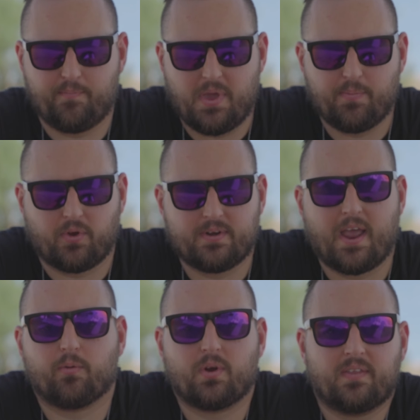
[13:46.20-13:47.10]
people are
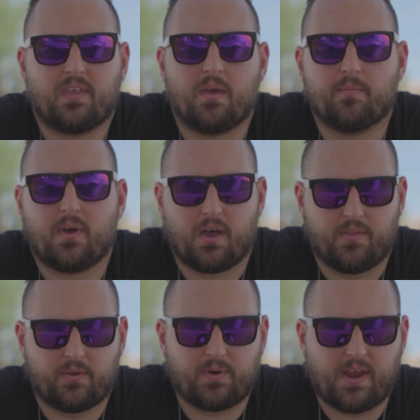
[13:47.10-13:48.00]
now running them
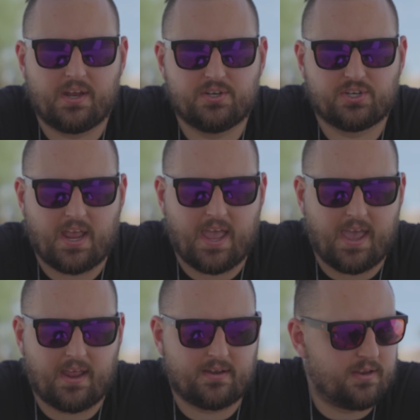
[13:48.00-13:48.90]
on the range
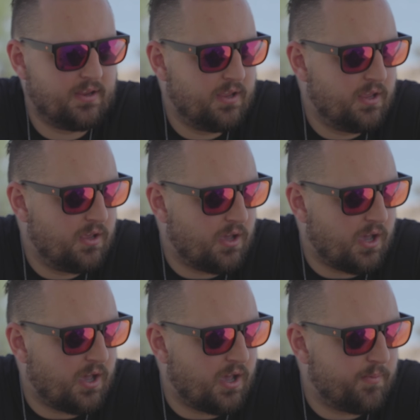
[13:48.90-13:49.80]
and
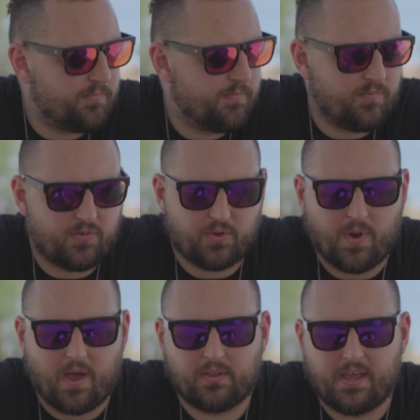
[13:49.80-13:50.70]

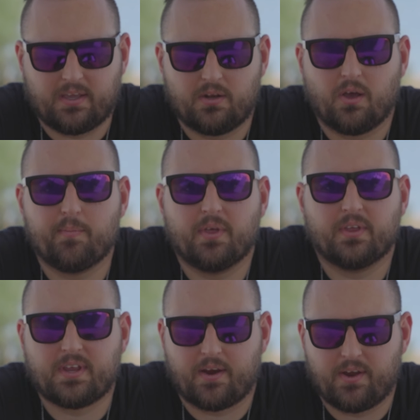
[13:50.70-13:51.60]
throughout, like,
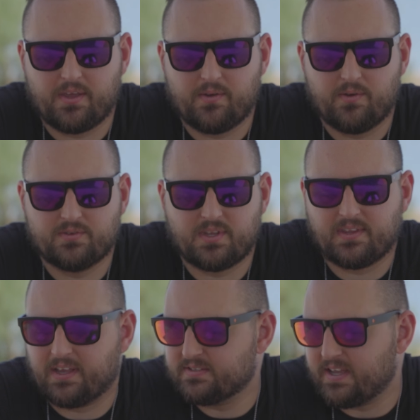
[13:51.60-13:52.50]
military use and
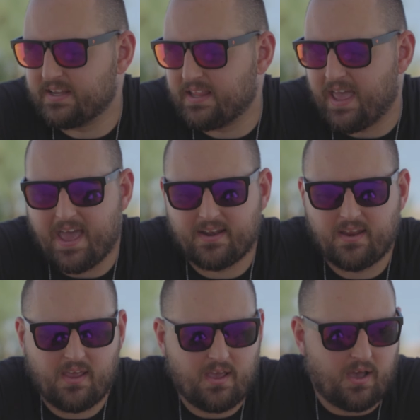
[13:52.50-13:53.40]
things like that,
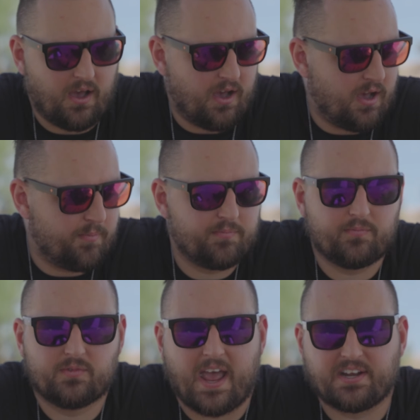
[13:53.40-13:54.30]

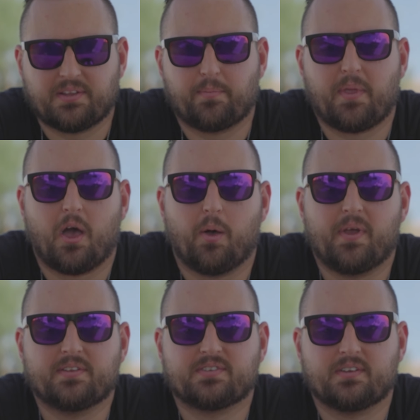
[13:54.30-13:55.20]
attaching them to
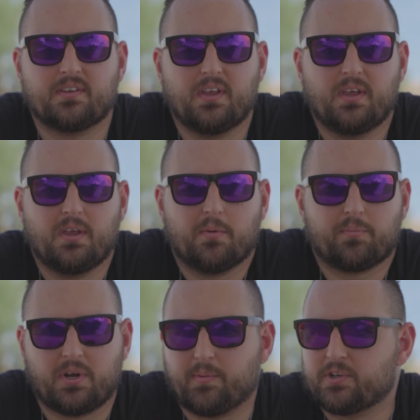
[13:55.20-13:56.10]
helmets and
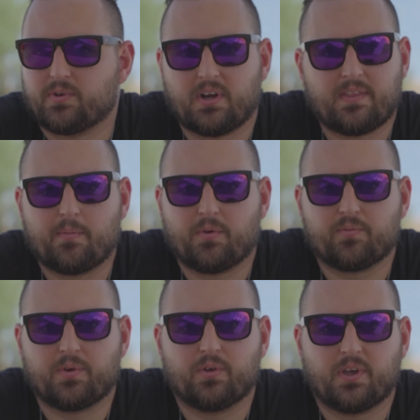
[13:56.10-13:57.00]
pretty much running them
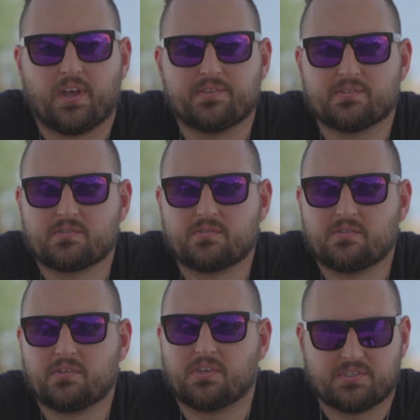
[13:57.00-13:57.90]
with real guns
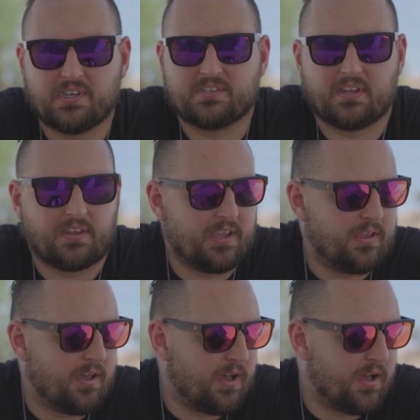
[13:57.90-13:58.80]
consistently.